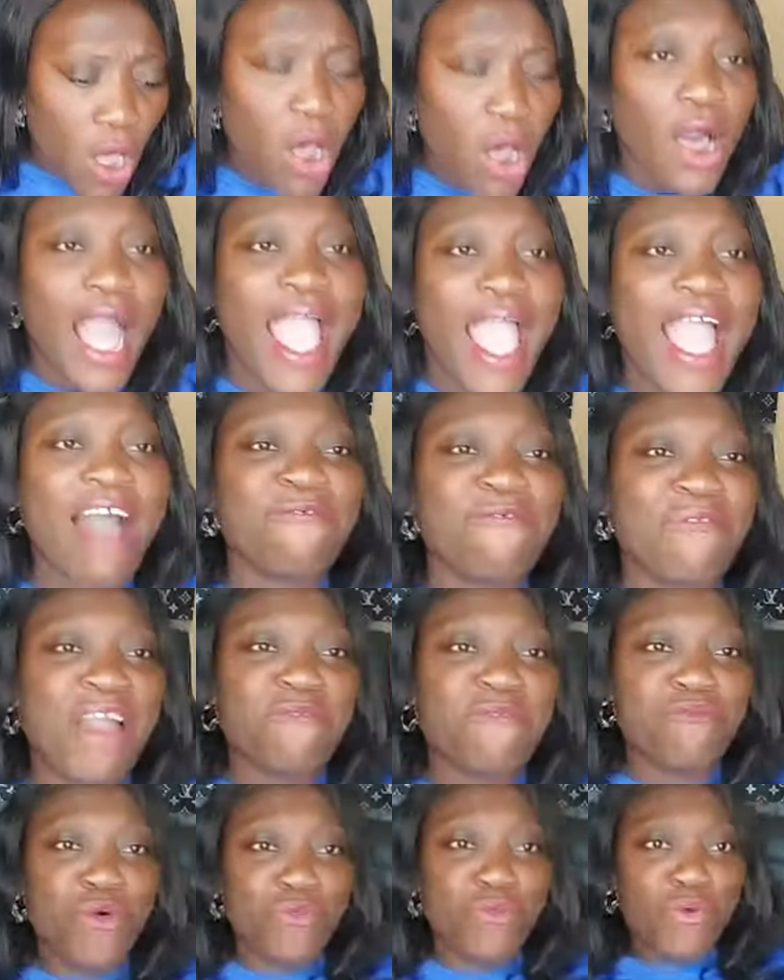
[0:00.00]
I
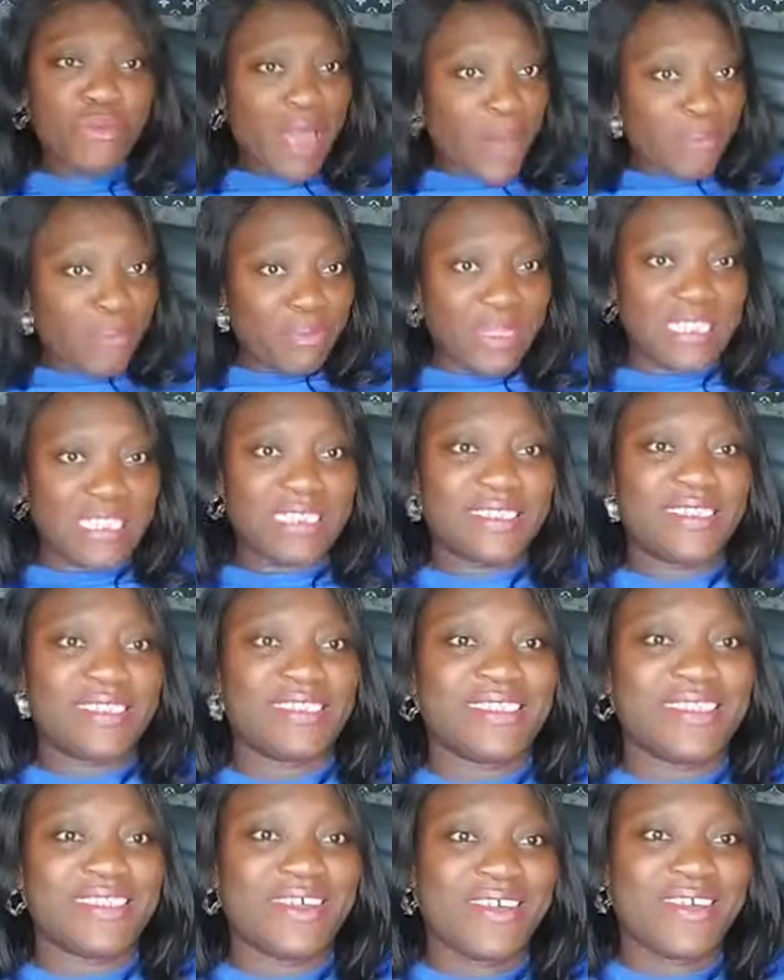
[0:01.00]
have 5 more
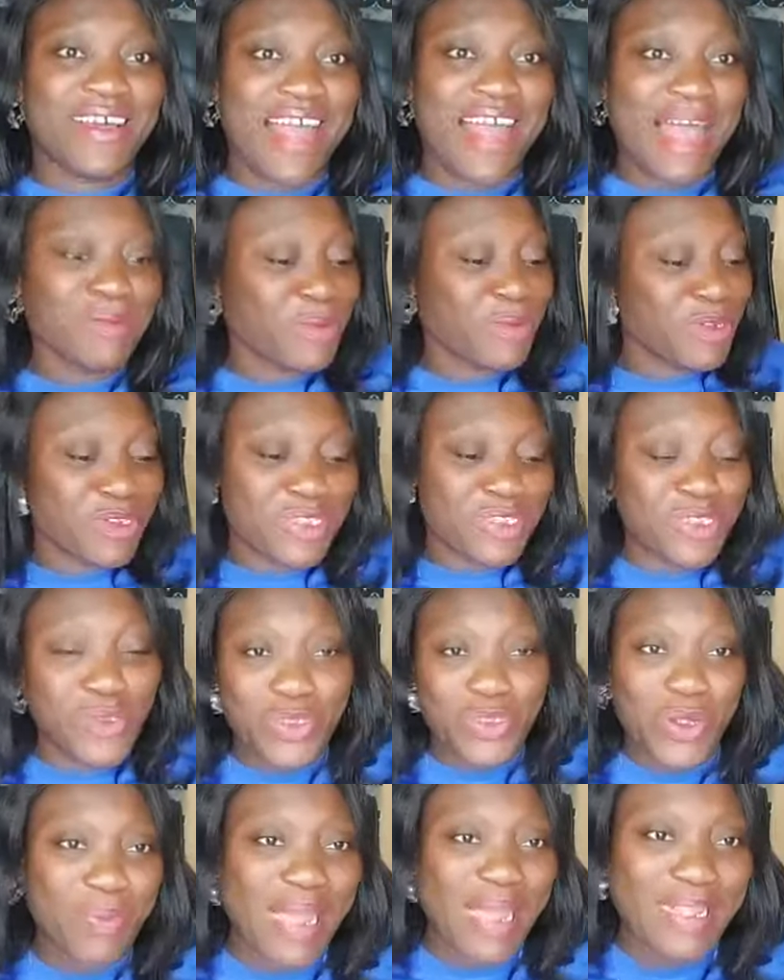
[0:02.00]
minutes. I'm
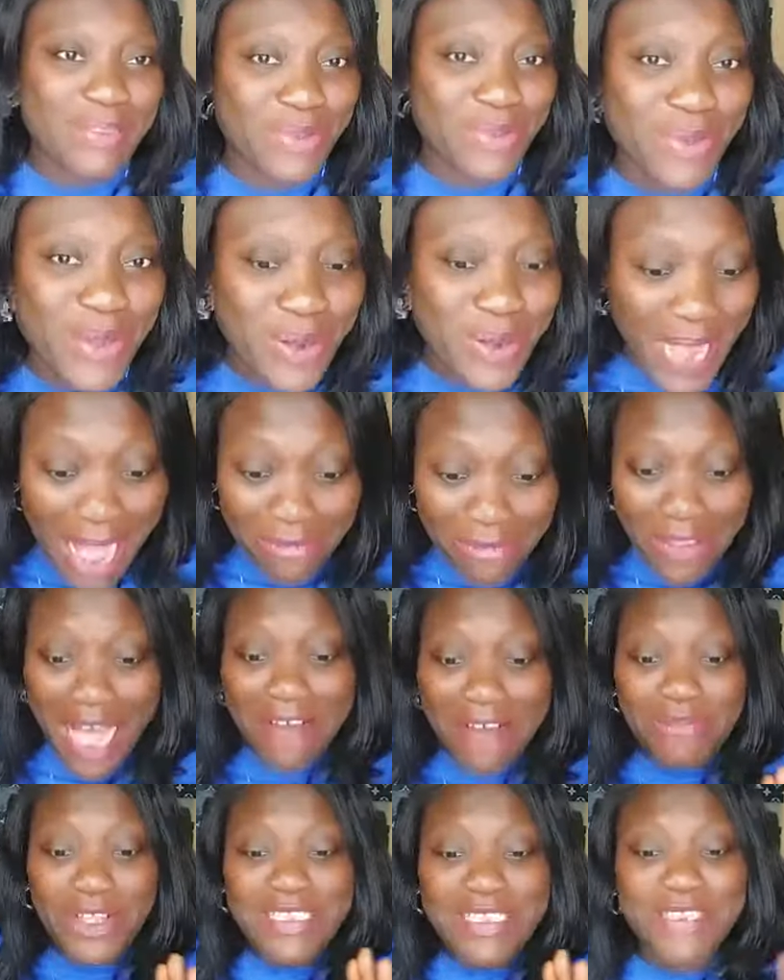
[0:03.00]
supposed to stop by. Look,
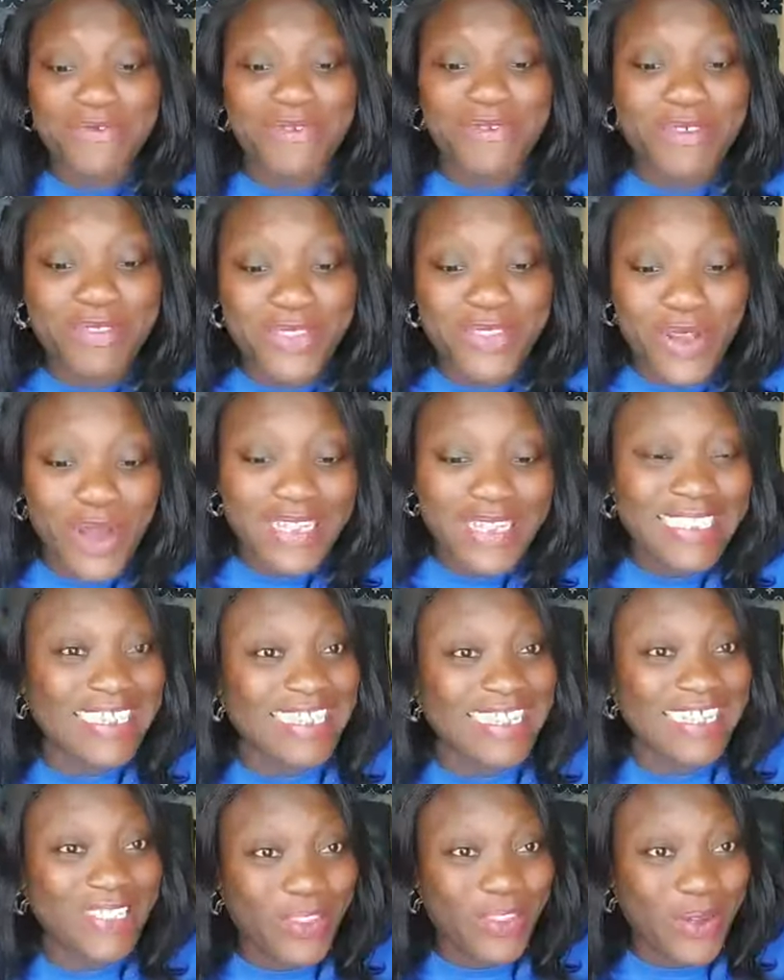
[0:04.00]
I've not even
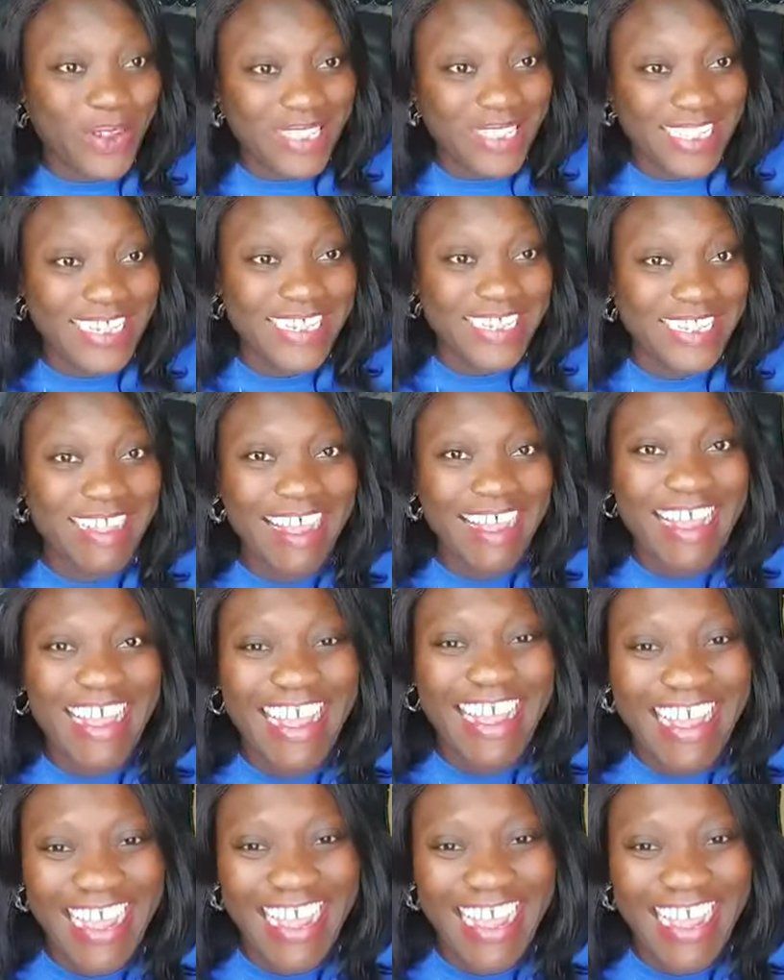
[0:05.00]
done the third thing.